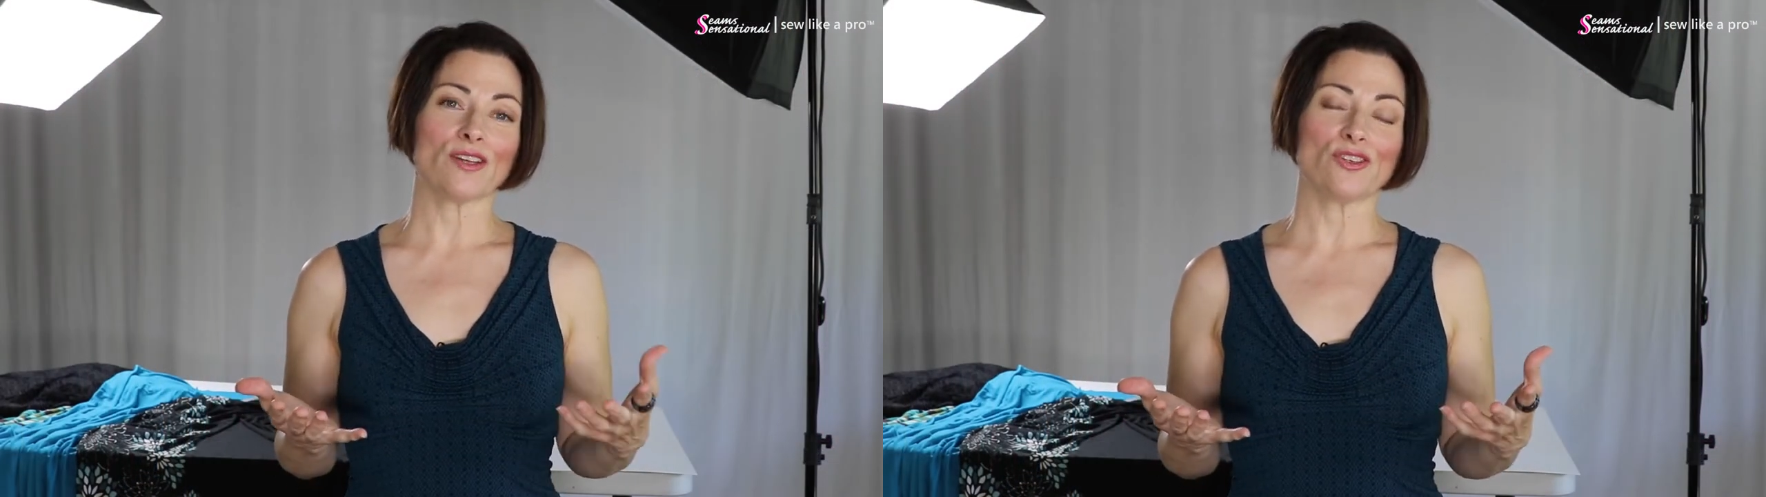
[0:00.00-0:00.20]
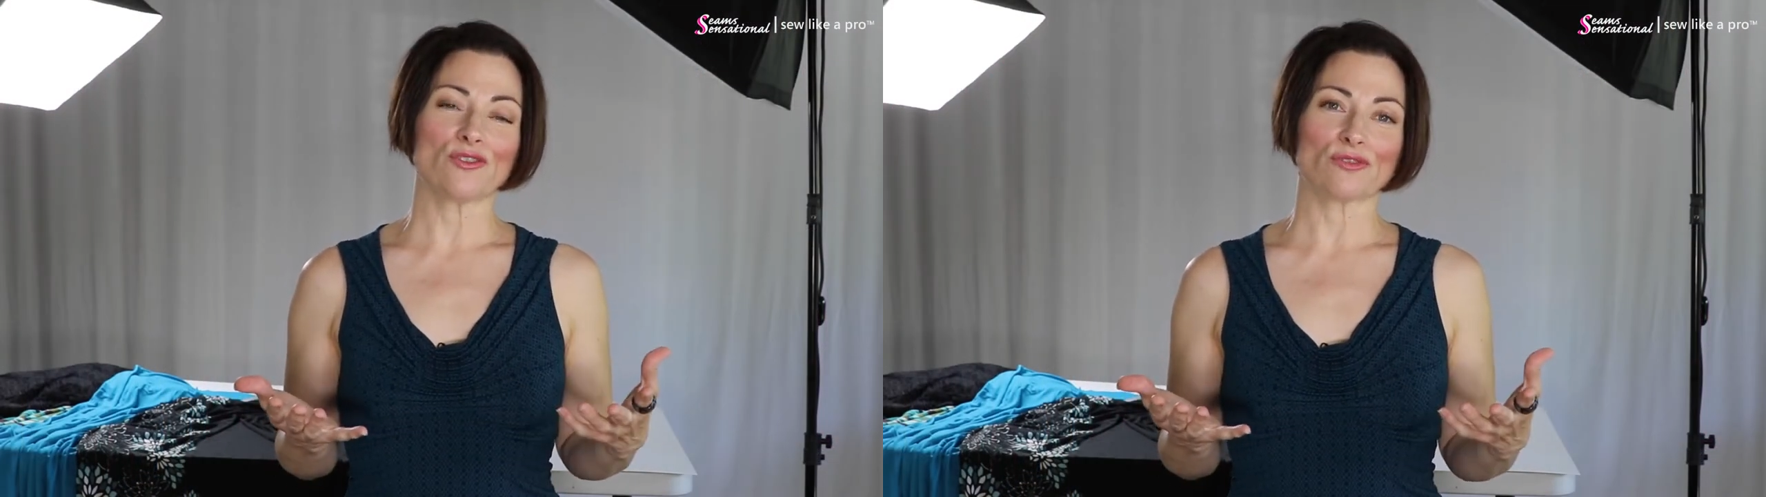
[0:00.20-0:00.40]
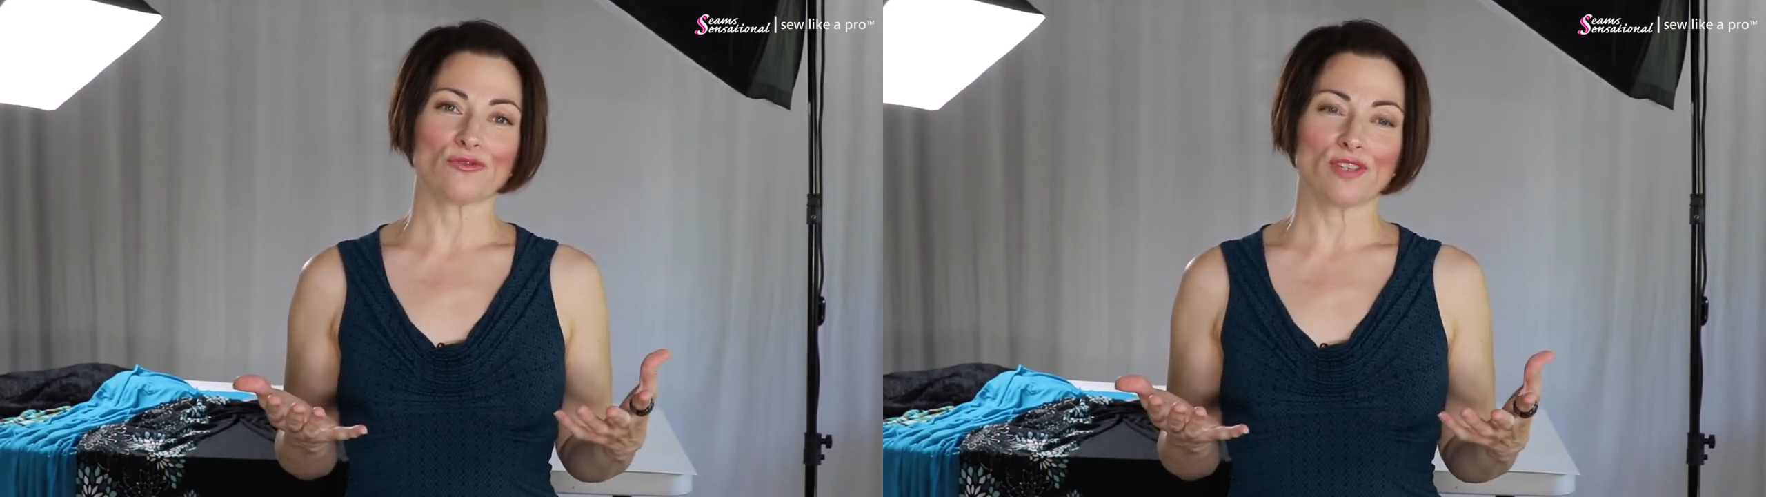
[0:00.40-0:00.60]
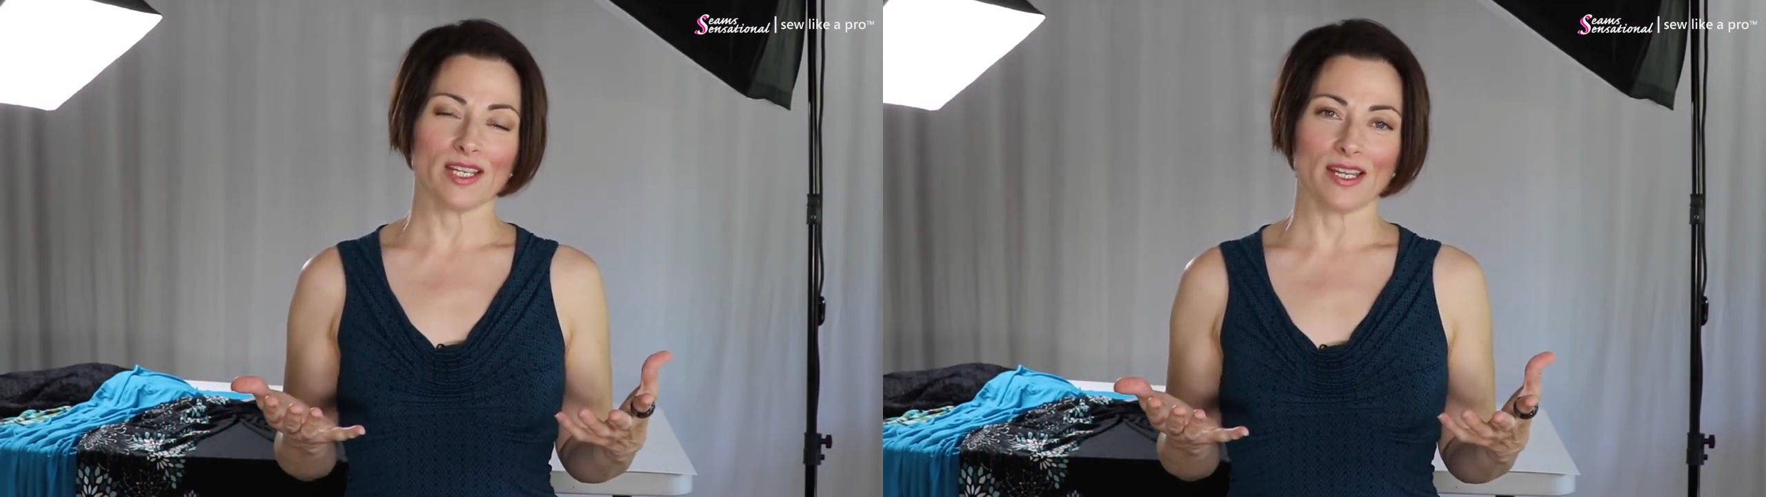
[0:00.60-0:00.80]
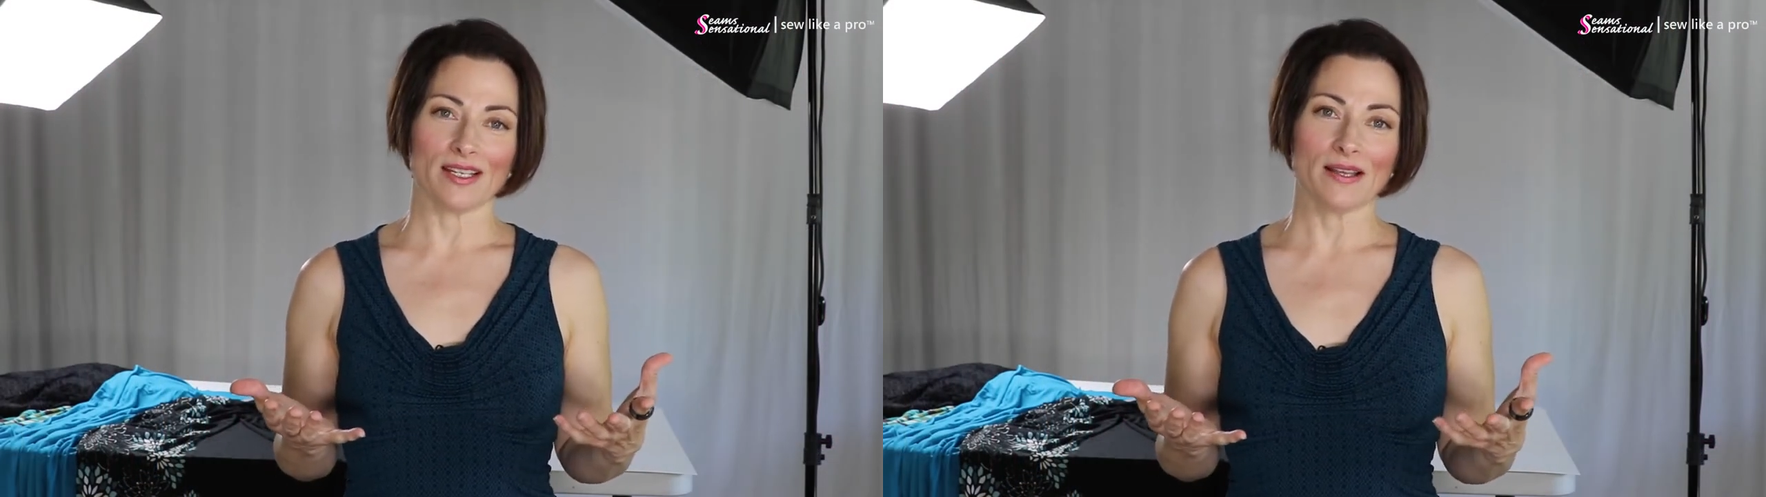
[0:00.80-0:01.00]
a new
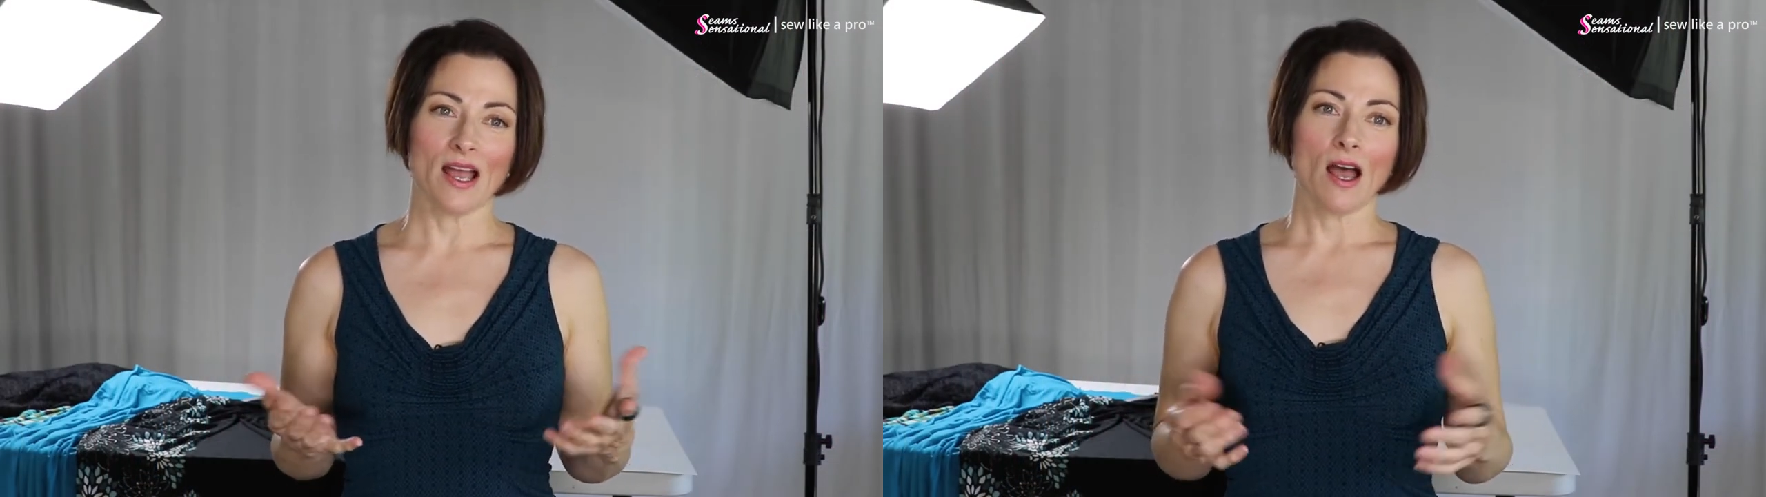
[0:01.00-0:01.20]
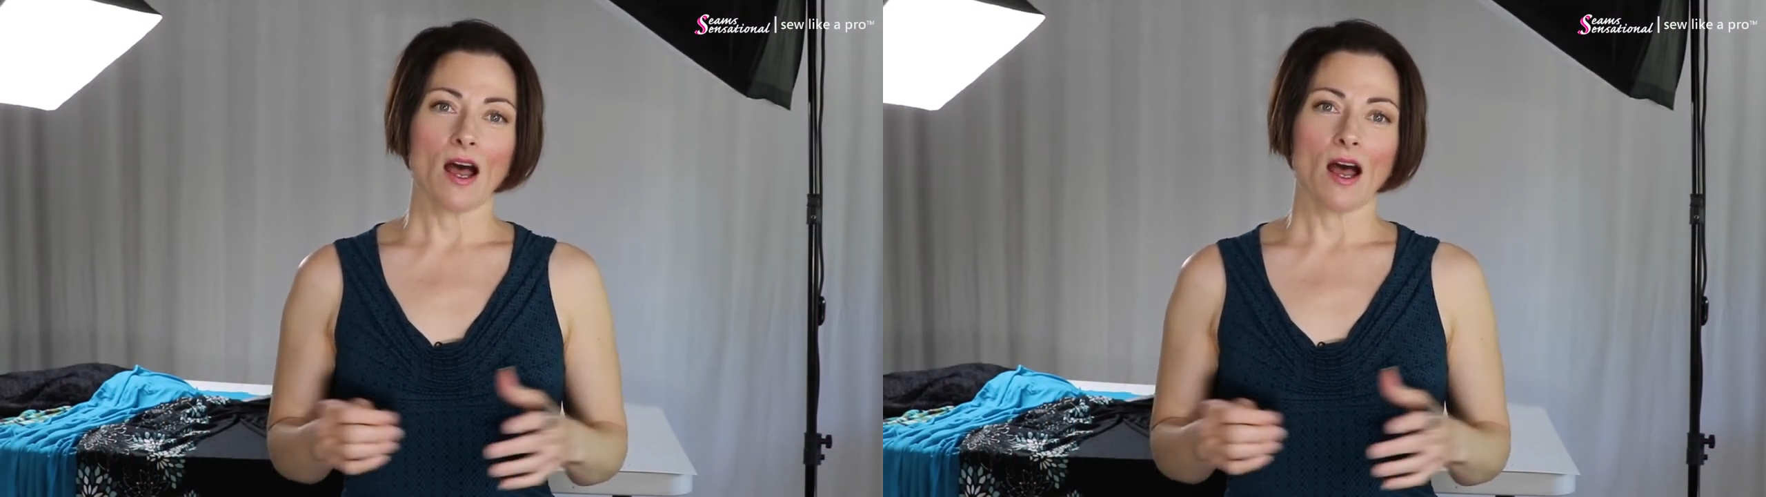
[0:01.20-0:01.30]
routine,